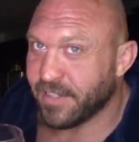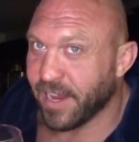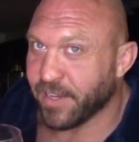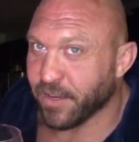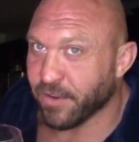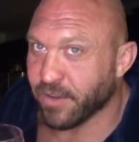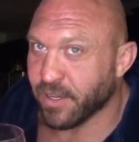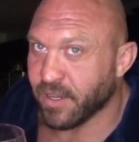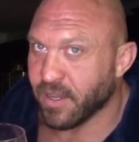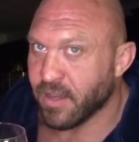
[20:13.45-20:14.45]
stay
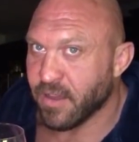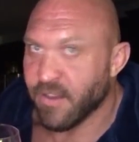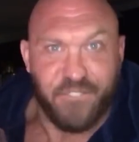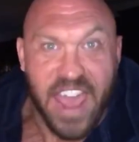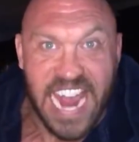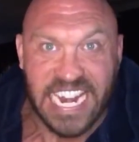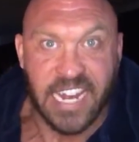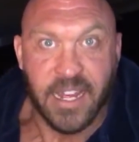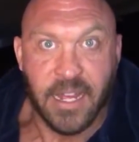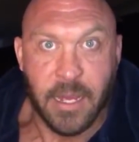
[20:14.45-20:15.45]
tuned.
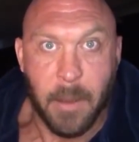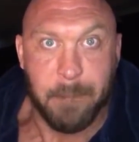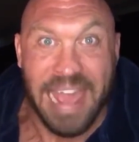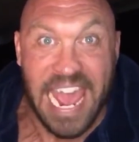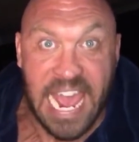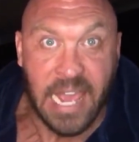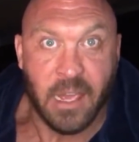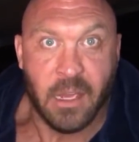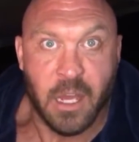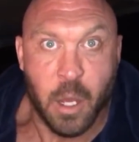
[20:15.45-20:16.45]
Feed me